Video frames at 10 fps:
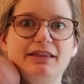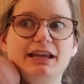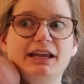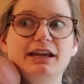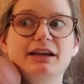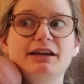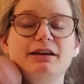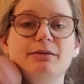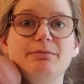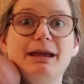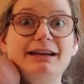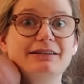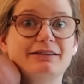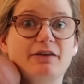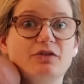The main
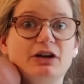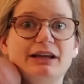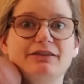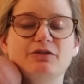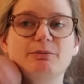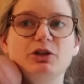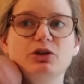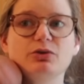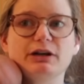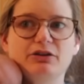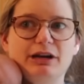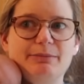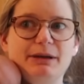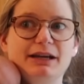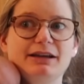discomfort is from the uterine
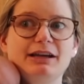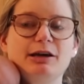cramping.